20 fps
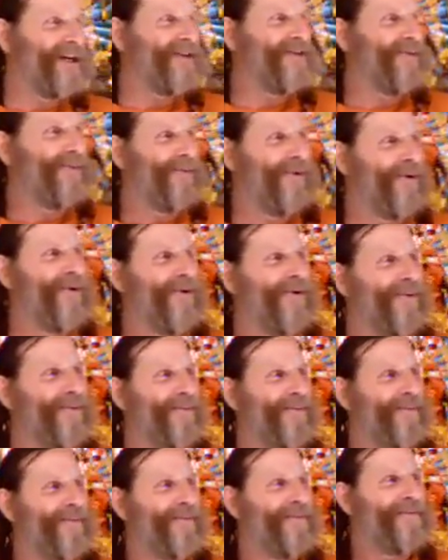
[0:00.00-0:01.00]
in the
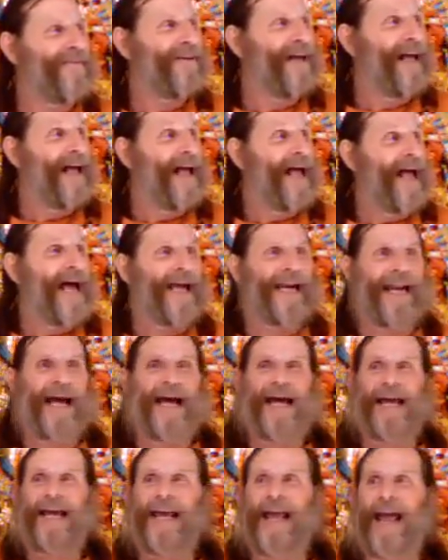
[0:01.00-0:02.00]
room, and
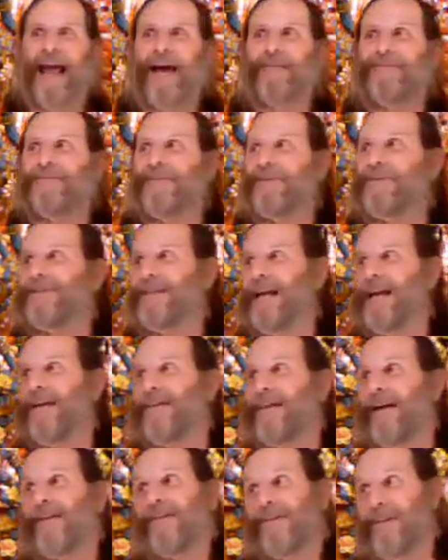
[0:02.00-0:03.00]
I have to say
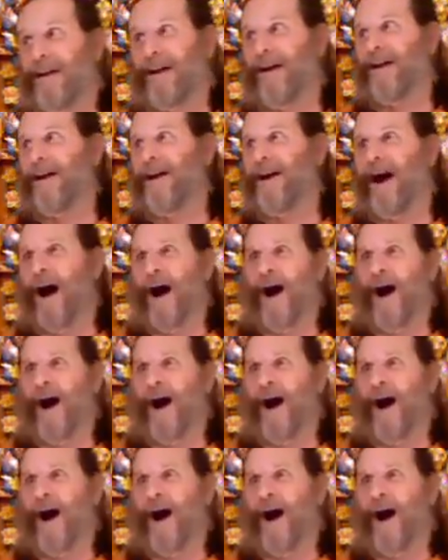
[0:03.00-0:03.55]
that they